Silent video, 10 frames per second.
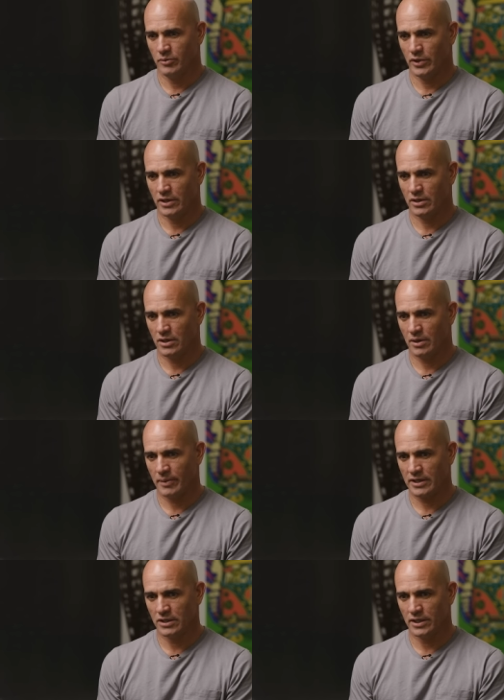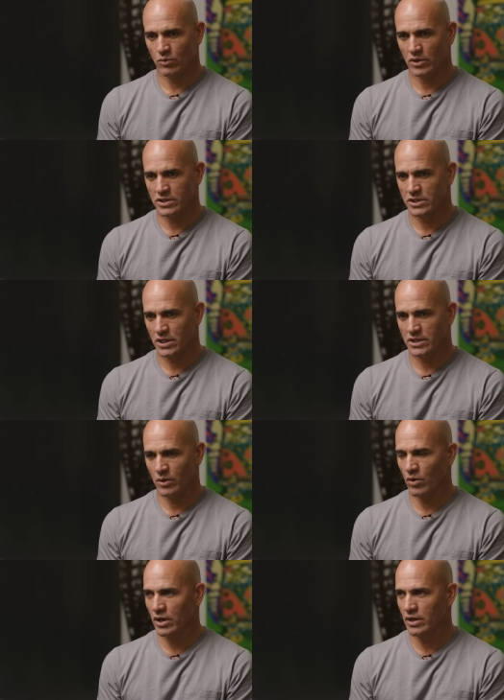but I got back to like
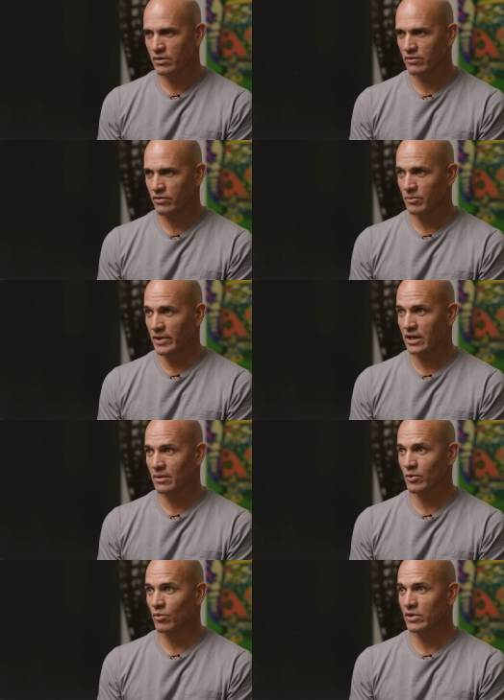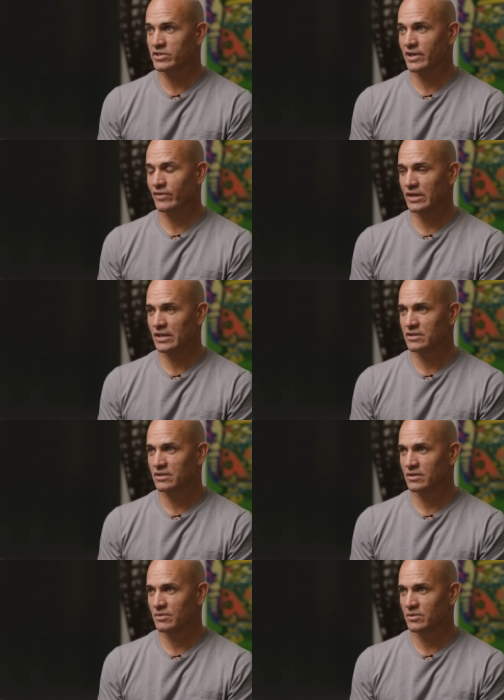161 from like upper 170s,
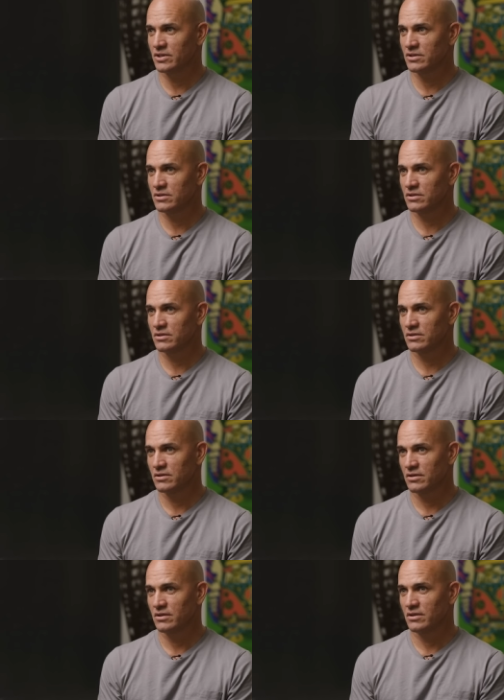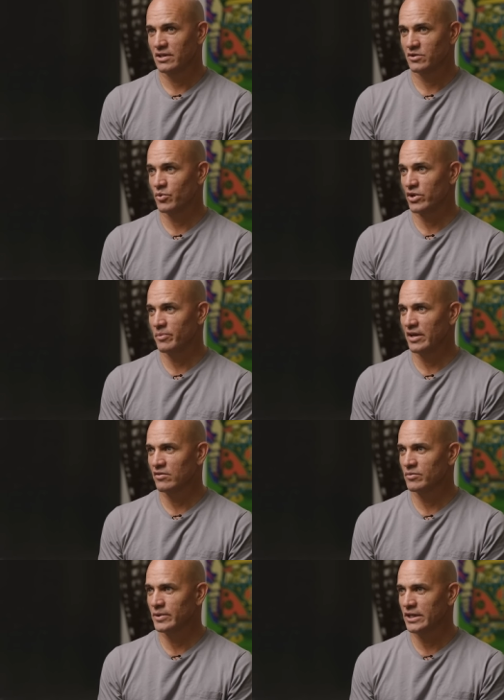which is that's pretty
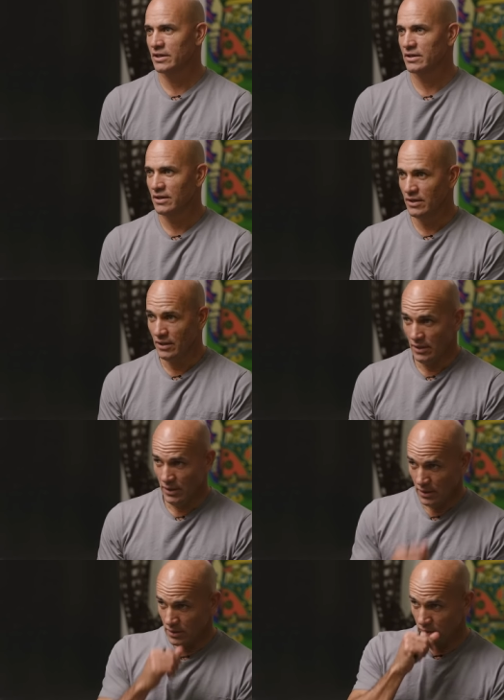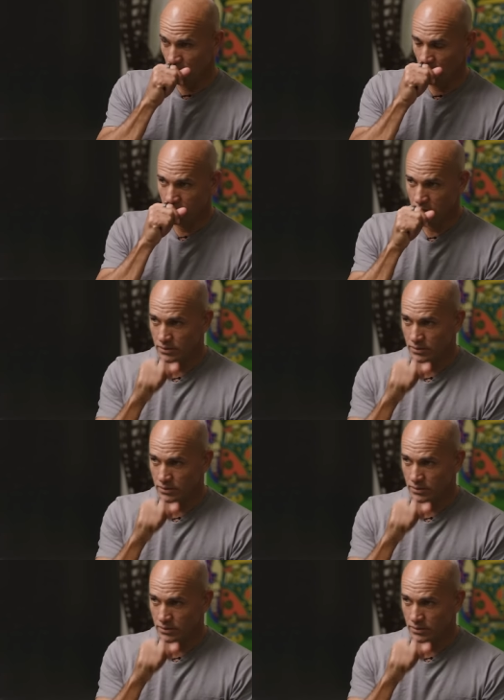big for me. Is it, is